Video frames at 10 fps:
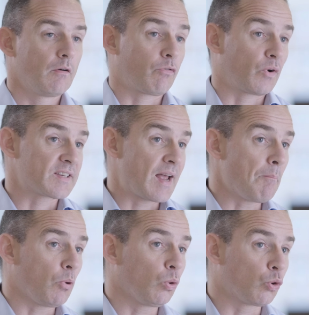For
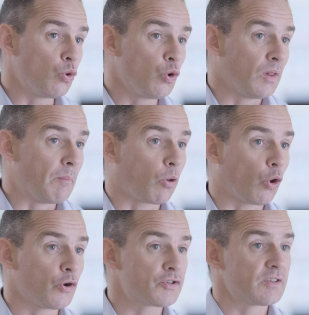example, Google
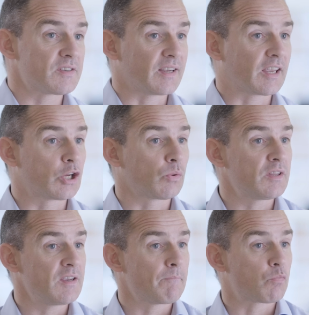employs
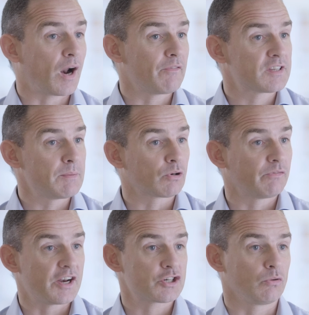security and privacy
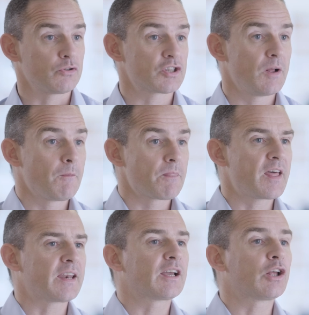professionals
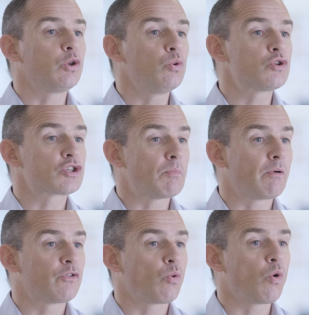that include
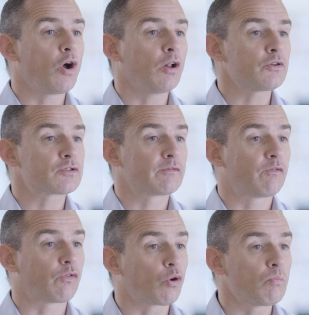some of the world's
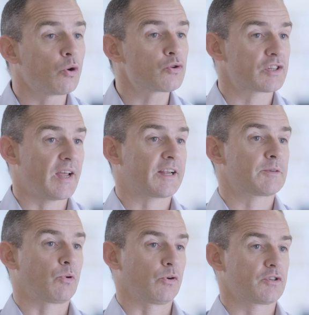foremost
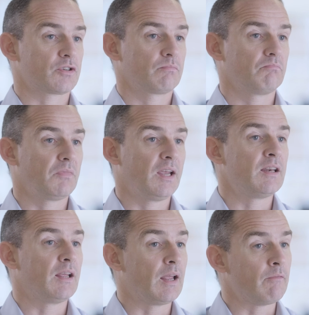experts
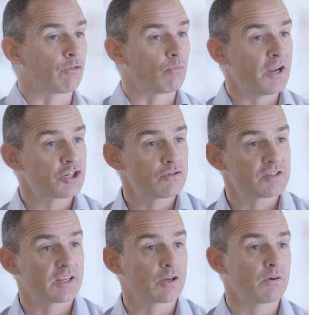in information
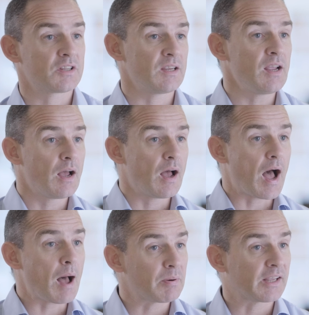security,
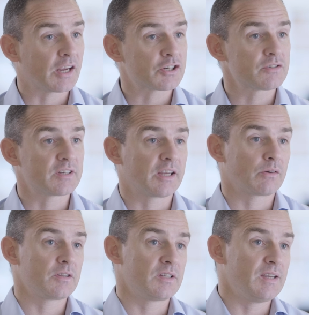application
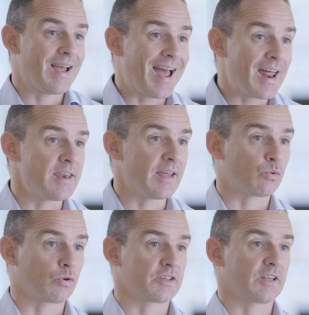security, and
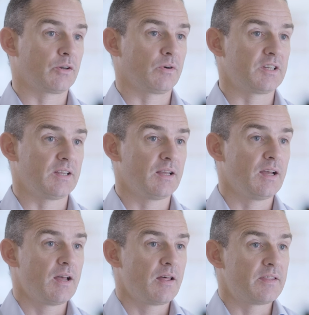network security.
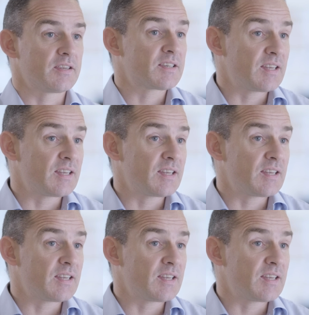This